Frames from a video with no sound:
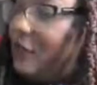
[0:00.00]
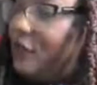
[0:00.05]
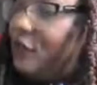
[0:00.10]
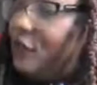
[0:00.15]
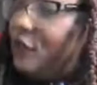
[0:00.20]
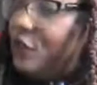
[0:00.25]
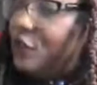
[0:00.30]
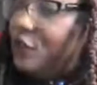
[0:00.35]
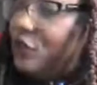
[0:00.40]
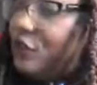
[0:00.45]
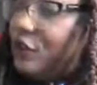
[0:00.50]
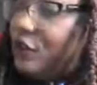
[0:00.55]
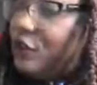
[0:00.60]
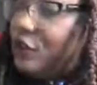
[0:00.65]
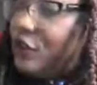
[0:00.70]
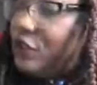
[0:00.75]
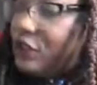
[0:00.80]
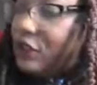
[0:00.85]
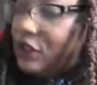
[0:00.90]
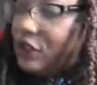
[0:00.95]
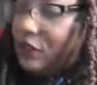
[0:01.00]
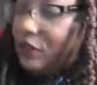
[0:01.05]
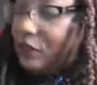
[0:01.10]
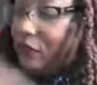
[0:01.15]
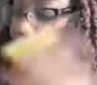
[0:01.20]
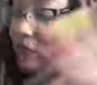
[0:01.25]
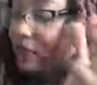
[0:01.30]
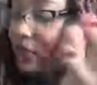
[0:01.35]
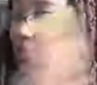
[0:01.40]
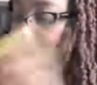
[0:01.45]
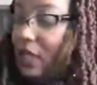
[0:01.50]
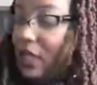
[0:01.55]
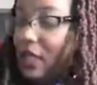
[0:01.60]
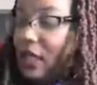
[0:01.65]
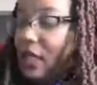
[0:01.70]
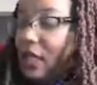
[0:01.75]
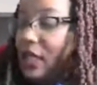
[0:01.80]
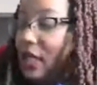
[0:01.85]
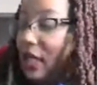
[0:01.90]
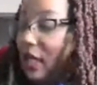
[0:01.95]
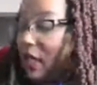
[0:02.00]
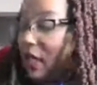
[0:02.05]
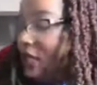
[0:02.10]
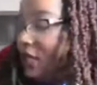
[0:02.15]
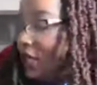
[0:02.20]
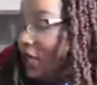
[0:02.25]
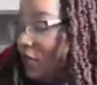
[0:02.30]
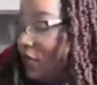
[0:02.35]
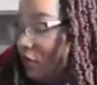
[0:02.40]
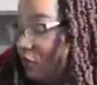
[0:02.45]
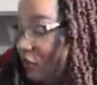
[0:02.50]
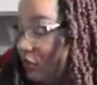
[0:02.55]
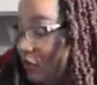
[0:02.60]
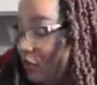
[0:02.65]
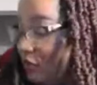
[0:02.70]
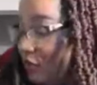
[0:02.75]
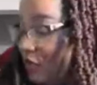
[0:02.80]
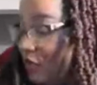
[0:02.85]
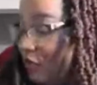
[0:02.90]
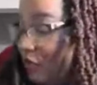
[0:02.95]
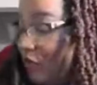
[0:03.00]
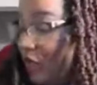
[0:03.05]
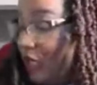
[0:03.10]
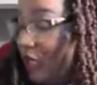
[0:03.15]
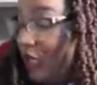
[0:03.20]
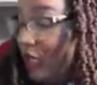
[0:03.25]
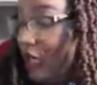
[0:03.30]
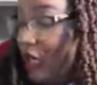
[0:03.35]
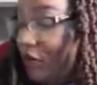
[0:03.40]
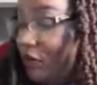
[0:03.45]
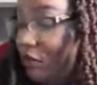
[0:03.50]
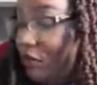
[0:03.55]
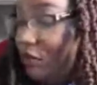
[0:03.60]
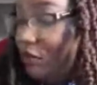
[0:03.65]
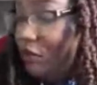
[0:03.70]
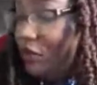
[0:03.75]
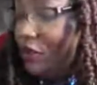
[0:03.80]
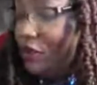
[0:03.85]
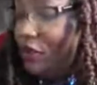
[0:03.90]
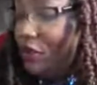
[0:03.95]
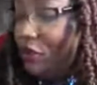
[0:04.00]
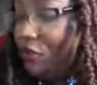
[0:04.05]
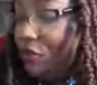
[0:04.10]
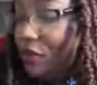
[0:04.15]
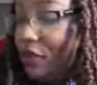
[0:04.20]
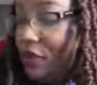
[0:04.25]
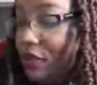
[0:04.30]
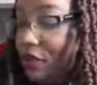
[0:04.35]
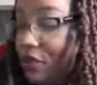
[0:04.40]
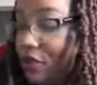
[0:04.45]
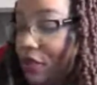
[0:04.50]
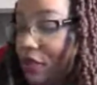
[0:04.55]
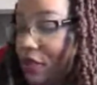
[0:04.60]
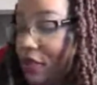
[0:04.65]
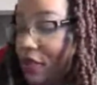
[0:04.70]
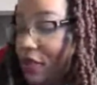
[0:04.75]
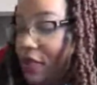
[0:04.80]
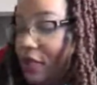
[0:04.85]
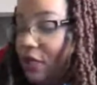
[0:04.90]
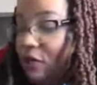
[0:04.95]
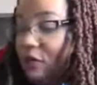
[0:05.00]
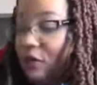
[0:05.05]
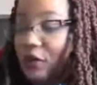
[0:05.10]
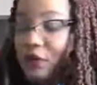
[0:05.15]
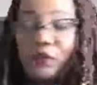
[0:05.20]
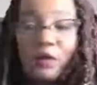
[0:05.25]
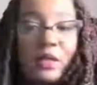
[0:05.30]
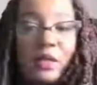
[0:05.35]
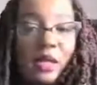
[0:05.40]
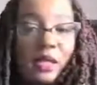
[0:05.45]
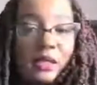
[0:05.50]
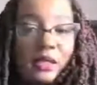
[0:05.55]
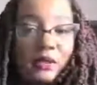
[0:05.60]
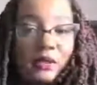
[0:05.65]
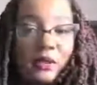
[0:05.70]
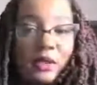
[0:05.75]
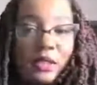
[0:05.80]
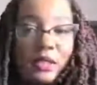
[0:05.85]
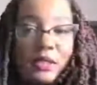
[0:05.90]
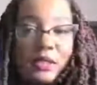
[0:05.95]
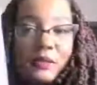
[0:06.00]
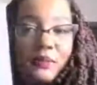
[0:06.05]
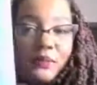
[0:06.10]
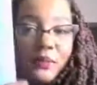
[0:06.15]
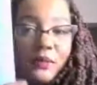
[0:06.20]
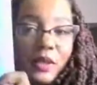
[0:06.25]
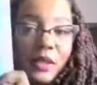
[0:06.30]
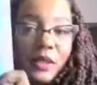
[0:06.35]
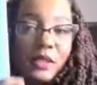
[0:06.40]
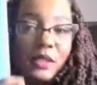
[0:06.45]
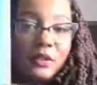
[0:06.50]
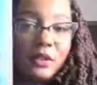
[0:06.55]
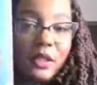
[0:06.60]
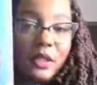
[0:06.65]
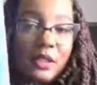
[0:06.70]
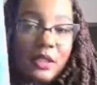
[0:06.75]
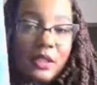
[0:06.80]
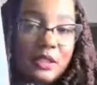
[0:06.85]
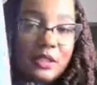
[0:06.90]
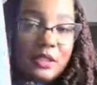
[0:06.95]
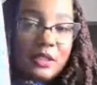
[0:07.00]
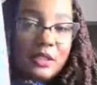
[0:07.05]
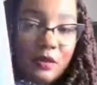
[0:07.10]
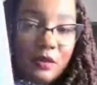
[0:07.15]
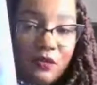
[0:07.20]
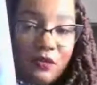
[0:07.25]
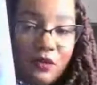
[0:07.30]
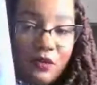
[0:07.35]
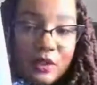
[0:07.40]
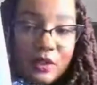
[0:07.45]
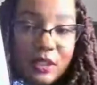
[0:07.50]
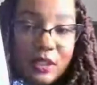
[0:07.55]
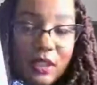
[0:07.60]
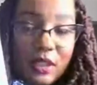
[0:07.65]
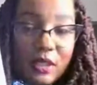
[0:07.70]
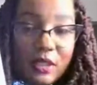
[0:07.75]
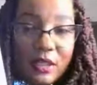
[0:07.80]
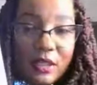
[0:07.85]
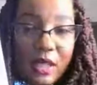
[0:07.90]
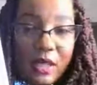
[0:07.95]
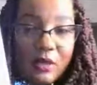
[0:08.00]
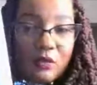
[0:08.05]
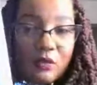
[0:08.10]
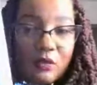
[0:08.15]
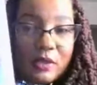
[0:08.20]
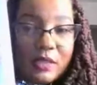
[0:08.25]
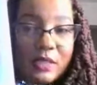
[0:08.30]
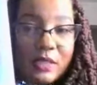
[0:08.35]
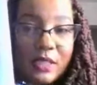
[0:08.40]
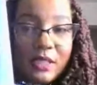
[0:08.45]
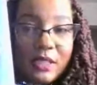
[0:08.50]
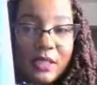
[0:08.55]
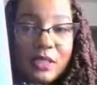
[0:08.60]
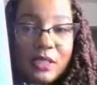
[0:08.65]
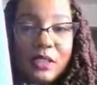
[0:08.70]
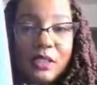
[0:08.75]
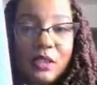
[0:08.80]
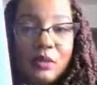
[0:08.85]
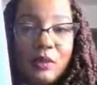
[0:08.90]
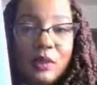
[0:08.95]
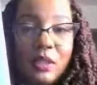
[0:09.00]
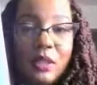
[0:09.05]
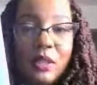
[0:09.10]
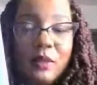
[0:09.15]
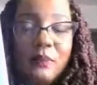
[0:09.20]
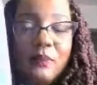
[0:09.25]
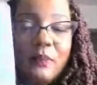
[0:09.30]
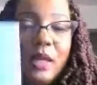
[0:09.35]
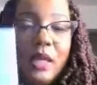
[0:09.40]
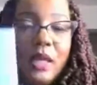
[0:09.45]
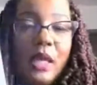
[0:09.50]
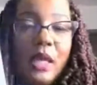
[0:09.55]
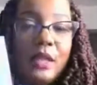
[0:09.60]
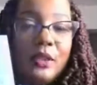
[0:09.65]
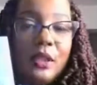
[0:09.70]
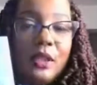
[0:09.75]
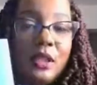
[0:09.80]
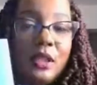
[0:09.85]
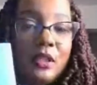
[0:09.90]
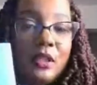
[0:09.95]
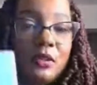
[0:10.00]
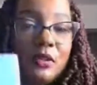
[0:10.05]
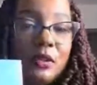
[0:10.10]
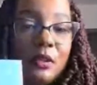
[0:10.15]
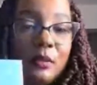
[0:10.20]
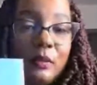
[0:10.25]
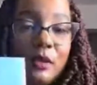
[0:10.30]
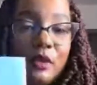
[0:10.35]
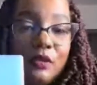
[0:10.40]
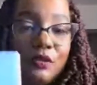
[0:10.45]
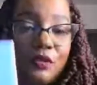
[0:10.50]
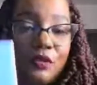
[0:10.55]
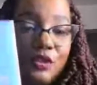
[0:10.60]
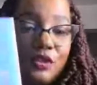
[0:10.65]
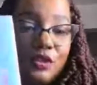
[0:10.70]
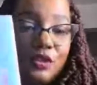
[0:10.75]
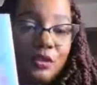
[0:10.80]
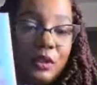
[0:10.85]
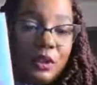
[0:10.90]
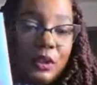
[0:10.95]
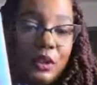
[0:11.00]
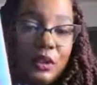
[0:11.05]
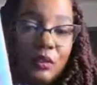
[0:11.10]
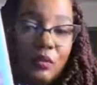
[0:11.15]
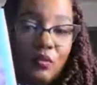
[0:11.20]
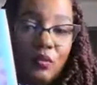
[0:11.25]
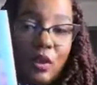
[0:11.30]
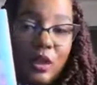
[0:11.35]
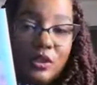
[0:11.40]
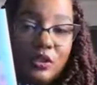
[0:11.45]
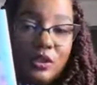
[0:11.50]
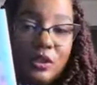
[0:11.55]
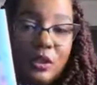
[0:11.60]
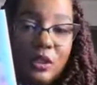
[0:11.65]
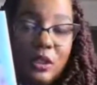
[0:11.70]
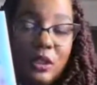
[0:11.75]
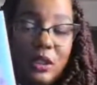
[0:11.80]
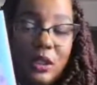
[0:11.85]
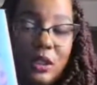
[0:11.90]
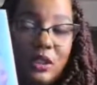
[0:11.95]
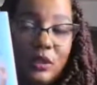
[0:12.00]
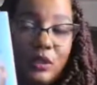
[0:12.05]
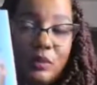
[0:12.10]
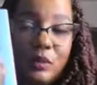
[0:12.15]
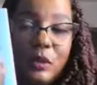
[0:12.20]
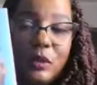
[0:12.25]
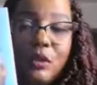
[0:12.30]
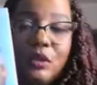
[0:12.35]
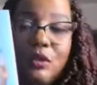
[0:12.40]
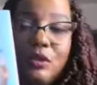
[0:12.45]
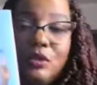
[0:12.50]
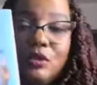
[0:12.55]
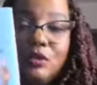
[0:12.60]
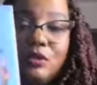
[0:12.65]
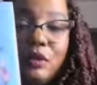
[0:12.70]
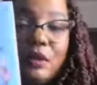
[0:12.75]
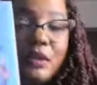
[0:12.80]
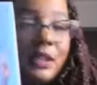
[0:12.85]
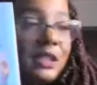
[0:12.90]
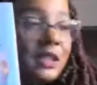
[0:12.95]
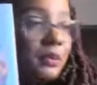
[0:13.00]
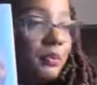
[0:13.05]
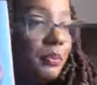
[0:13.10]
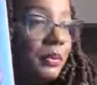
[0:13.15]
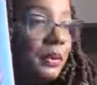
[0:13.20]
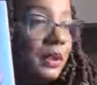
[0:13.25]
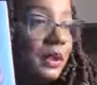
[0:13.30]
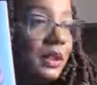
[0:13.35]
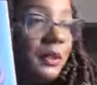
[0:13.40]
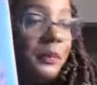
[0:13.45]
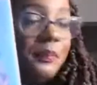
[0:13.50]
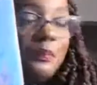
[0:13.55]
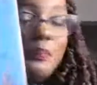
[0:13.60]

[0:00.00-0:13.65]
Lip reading: Life of Shirley Chisholm, and that was written by Catherine Russell Brown and Eric Velasquez. So that is the book for today. That was day 6 reading. Thank you so much for joining and watching, and I hope that you enjoyed this book.